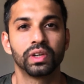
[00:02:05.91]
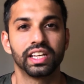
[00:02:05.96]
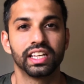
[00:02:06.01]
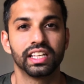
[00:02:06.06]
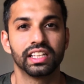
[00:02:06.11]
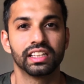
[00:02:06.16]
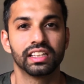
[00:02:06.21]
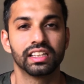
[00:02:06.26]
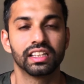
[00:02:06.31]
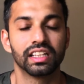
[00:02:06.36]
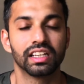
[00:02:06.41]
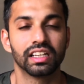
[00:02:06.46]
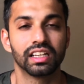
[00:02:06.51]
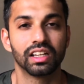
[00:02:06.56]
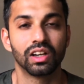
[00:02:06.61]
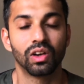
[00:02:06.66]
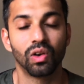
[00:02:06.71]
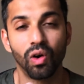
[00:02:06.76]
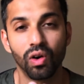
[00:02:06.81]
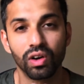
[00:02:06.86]
in the
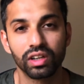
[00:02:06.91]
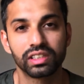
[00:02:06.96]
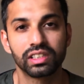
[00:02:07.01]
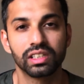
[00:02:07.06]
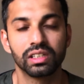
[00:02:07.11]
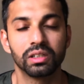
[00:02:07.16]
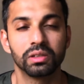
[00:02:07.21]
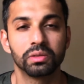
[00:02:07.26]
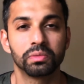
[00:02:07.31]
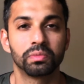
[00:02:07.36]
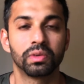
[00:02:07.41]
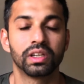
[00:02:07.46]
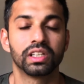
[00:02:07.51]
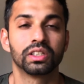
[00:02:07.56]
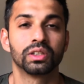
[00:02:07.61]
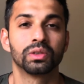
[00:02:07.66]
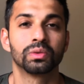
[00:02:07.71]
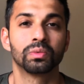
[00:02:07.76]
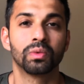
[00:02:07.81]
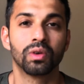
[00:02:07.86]
long term when
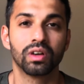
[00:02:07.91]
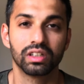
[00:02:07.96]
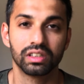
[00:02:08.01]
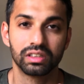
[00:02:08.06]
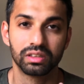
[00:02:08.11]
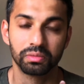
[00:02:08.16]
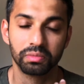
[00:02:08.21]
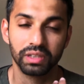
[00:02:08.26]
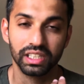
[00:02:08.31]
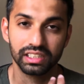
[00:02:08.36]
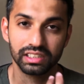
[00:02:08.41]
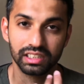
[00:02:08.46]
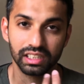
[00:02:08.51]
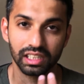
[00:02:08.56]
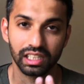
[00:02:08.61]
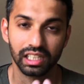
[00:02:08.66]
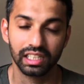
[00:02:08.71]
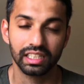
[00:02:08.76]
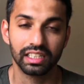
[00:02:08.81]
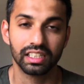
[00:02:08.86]
you want to
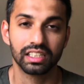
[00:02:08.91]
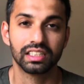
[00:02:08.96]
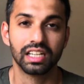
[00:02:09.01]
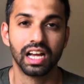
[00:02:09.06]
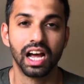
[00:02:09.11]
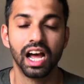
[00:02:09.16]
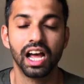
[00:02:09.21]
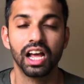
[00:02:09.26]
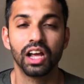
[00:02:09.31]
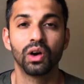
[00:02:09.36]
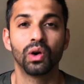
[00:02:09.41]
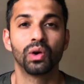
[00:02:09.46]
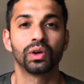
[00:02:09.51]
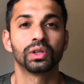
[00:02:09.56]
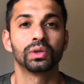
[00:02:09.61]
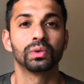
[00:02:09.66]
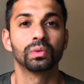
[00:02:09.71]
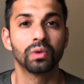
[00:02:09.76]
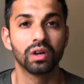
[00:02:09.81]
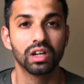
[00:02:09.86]
basically retire or
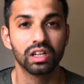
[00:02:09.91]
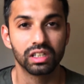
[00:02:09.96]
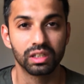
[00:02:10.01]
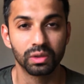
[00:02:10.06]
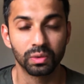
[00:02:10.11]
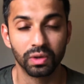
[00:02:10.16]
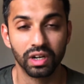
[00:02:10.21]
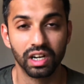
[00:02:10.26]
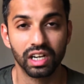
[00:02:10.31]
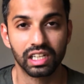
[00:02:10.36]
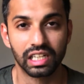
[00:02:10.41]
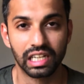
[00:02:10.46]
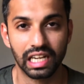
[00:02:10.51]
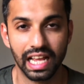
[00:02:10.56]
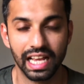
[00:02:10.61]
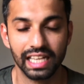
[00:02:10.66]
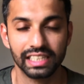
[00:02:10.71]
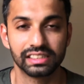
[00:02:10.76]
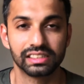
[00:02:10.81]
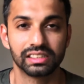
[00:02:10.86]
you want to work
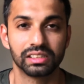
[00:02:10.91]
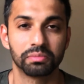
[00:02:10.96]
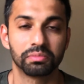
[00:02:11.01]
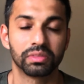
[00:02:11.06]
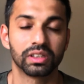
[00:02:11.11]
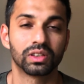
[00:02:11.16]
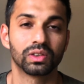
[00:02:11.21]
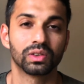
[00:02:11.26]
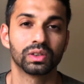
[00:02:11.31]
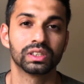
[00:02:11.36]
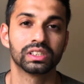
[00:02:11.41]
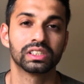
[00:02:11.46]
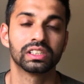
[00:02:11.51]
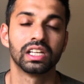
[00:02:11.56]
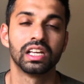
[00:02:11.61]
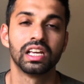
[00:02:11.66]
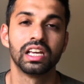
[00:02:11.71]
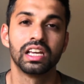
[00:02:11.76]
less, because